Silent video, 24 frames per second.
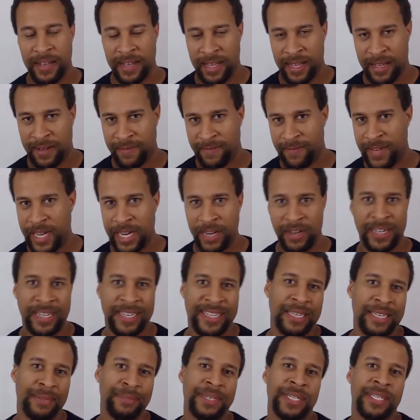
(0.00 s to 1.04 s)
very
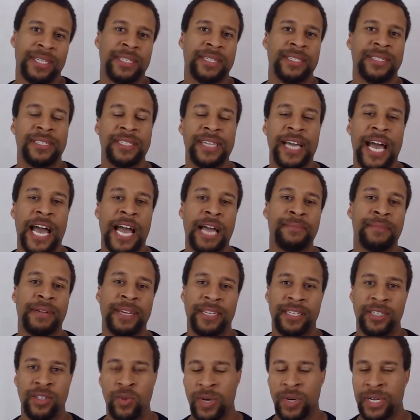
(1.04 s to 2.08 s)
limited in time and
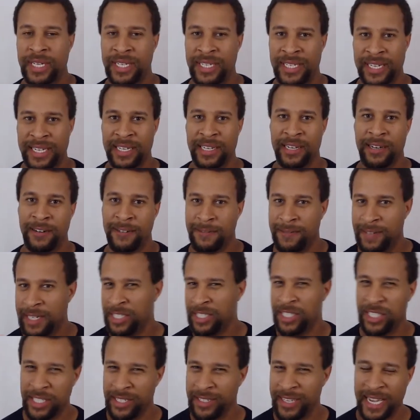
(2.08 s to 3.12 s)
you want to get a fish
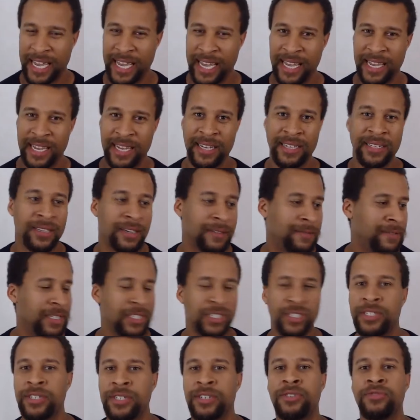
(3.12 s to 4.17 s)
in your hand, a fish
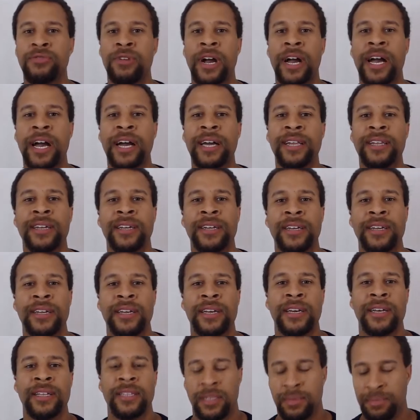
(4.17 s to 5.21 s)
in your rod,
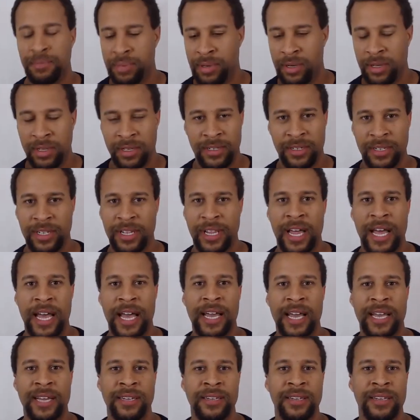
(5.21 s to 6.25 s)
the pull of the
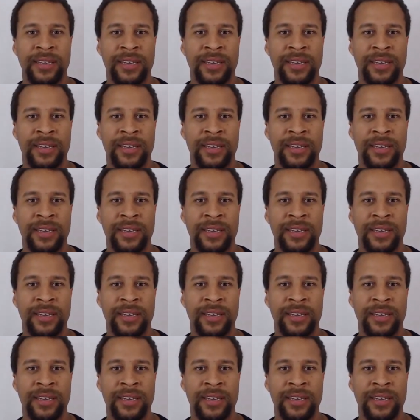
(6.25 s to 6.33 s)
line,